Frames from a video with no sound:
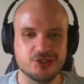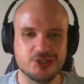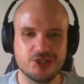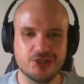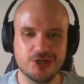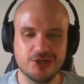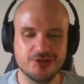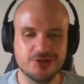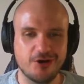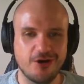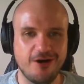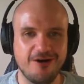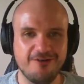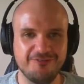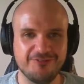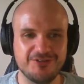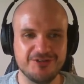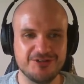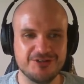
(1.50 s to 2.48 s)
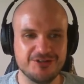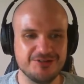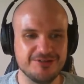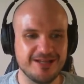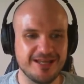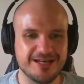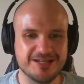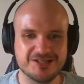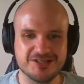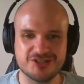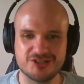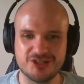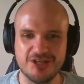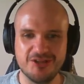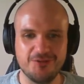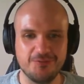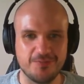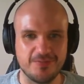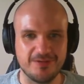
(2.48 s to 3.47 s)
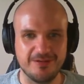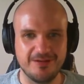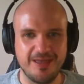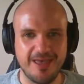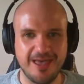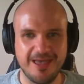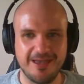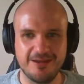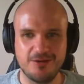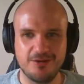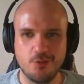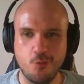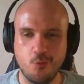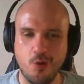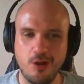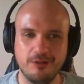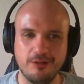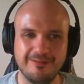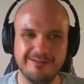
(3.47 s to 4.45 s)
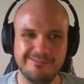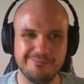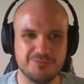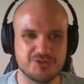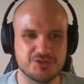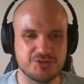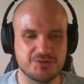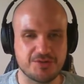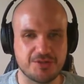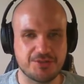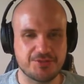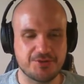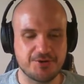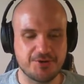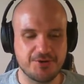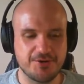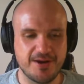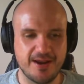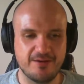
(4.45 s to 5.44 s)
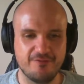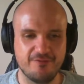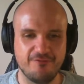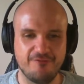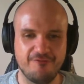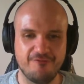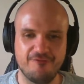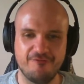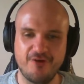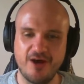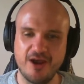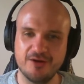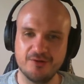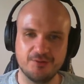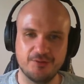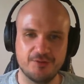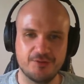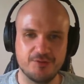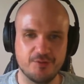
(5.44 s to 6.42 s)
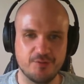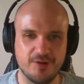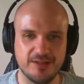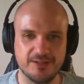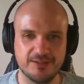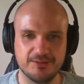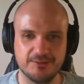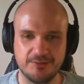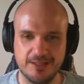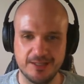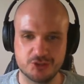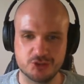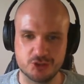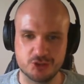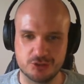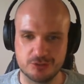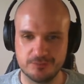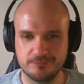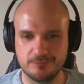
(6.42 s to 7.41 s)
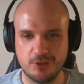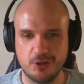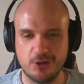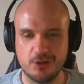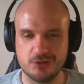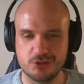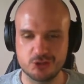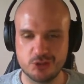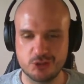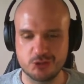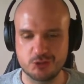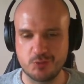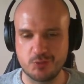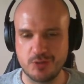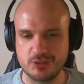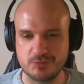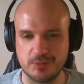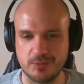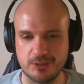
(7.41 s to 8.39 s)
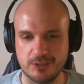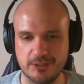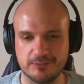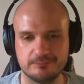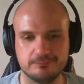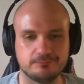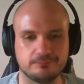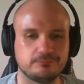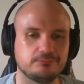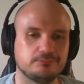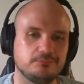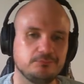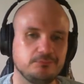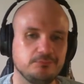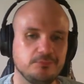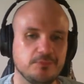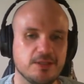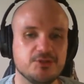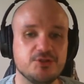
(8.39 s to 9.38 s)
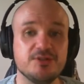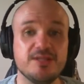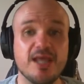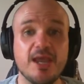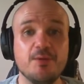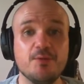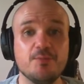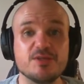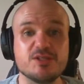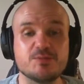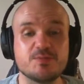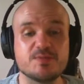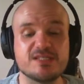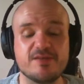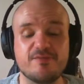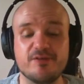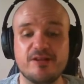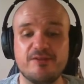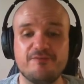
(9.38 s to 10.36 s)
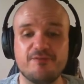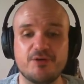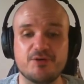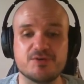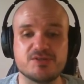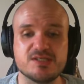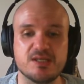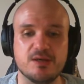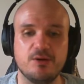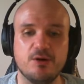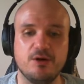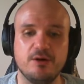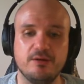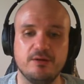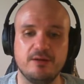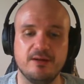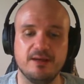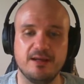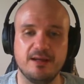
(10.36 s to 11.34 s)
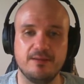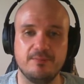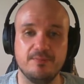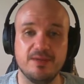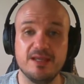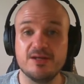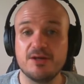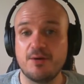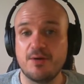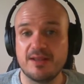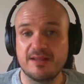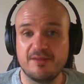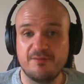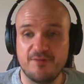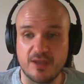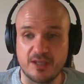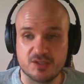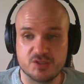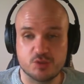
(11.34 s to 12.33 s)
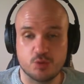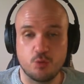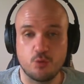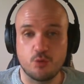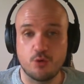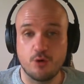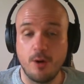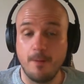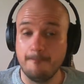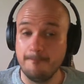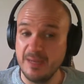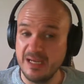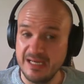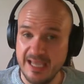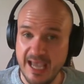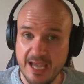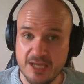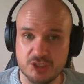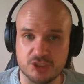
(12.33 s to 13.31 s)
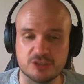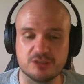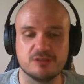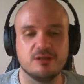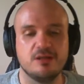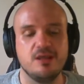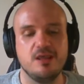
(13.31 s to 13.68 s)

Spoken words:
Good afternoon, ladies and gentlemen, and welcome to the third and final theoretical lecture on structural equation modeling. Today we'll be specifically focusing on indirect effects or mediation,